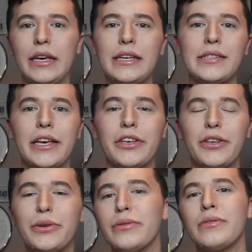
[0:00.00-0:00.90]
is that you
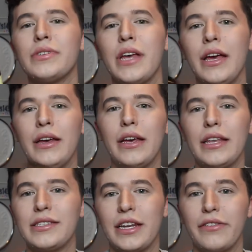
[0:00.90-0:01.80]
use,
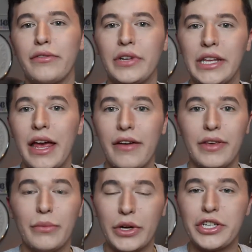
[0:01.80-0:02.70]
instead of a really
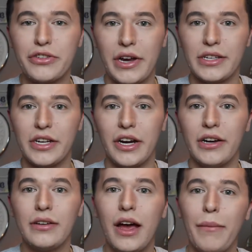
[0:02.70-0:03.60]
heavy moisturizer,